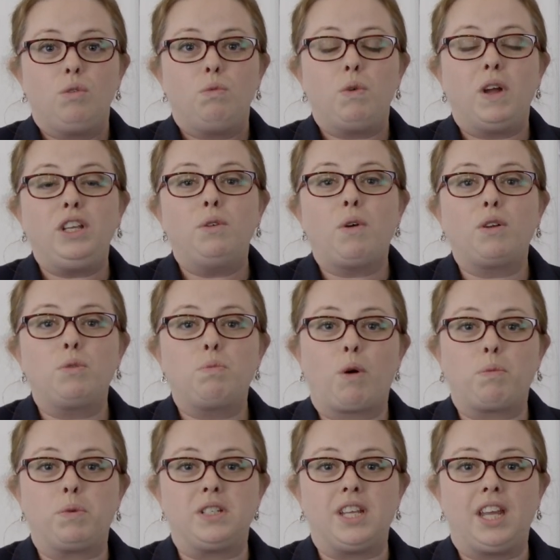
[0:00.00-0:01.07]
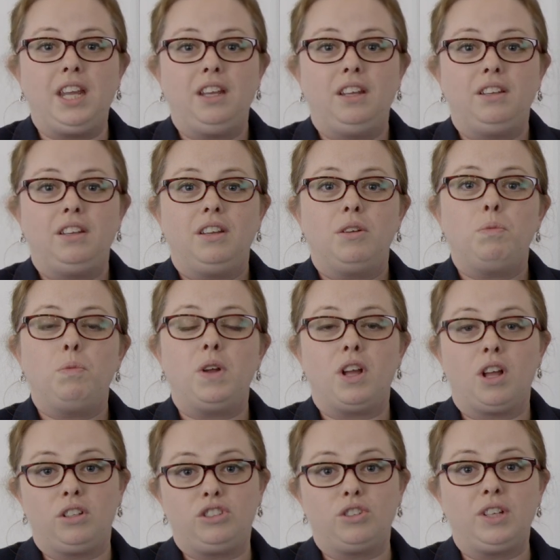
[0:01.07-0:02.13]
When you own a property
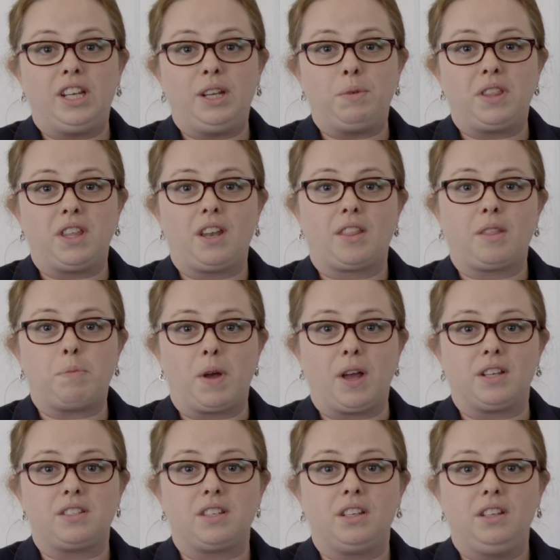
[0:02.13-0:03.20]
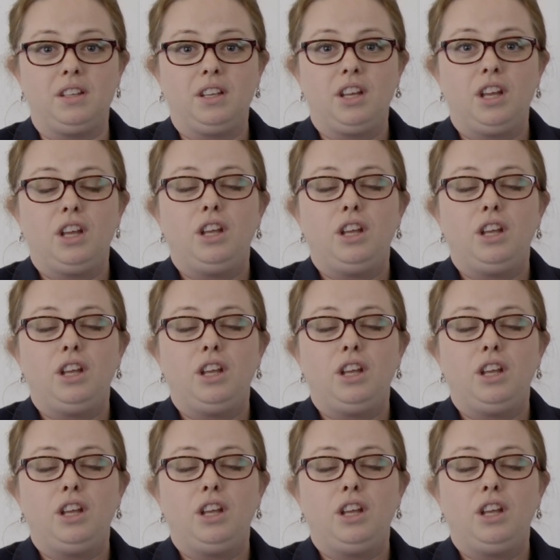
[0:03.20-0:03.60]
jointly with another person,